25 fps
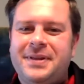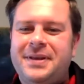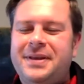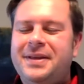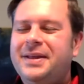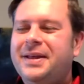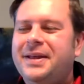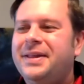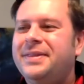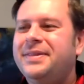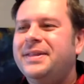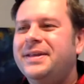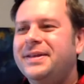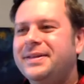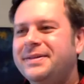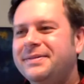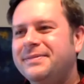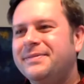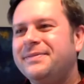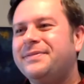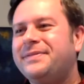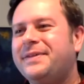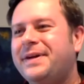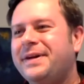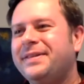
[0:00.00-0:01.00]
And then
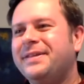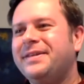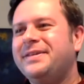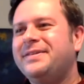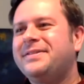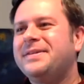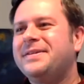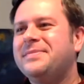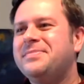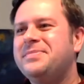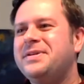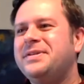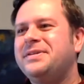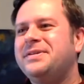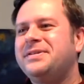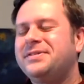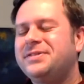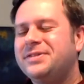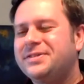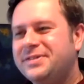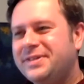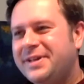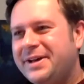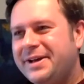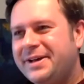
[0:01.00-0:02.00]
finally something
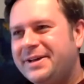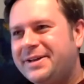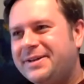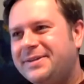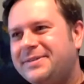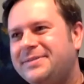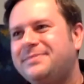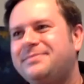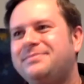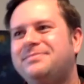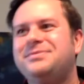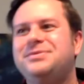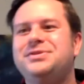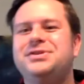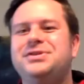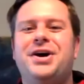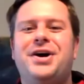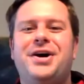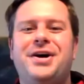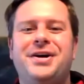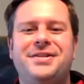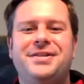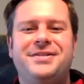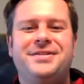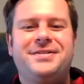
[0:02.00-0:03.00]
just like
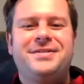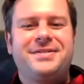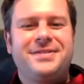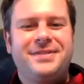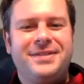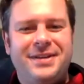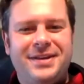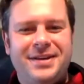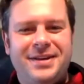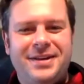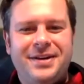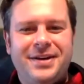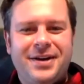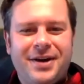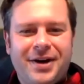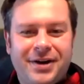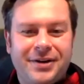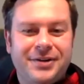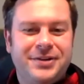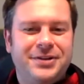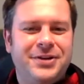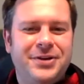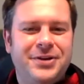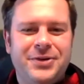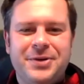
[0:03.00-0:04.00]
dawns
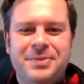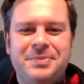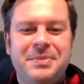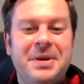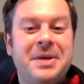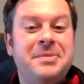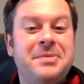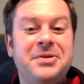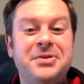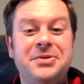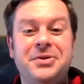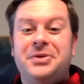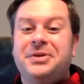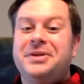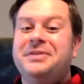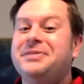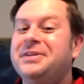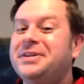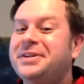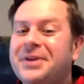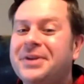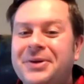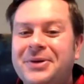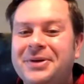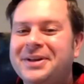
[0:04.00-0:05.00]
on you and maybe you don't even
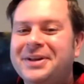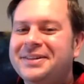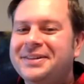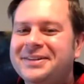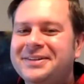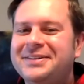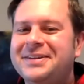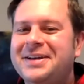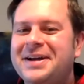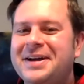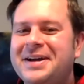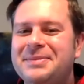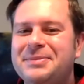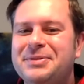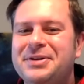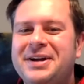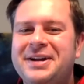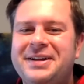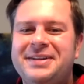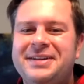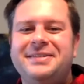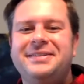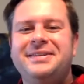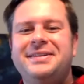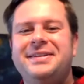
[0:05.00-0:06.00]
know it at the time,
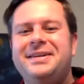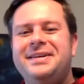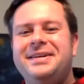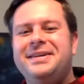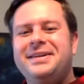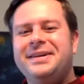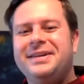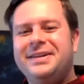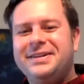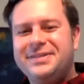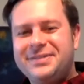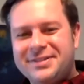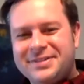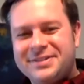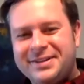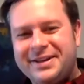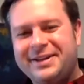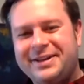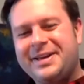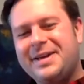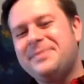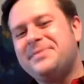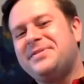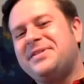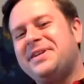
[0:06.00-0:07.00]
right? And it just like
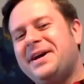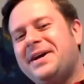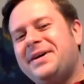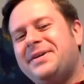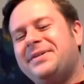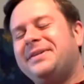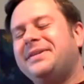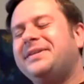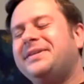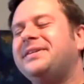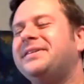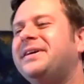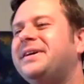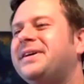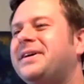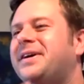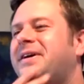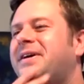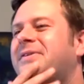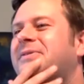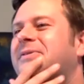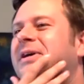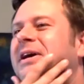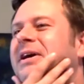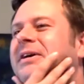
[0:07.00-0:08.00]
comes out and you're like,
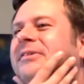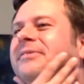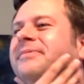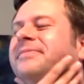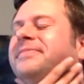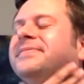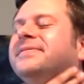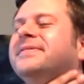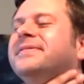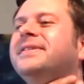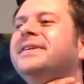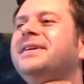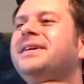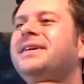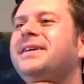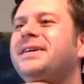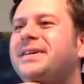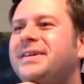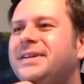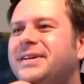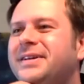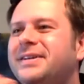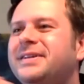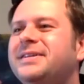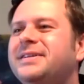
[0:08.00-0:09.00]
oh, wow,
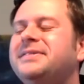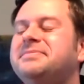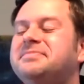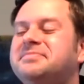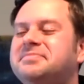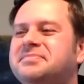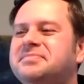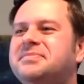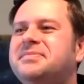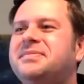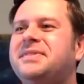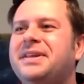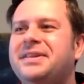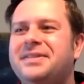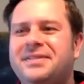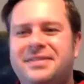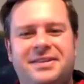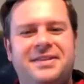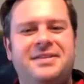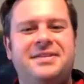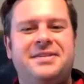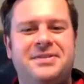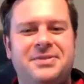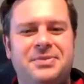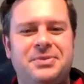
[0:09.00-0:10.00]
that
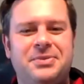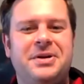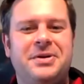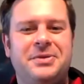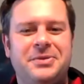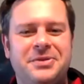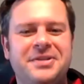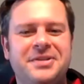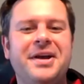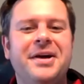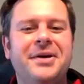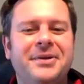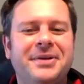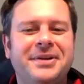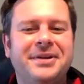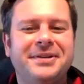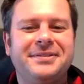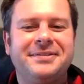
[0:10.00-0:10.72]
this is where it was going.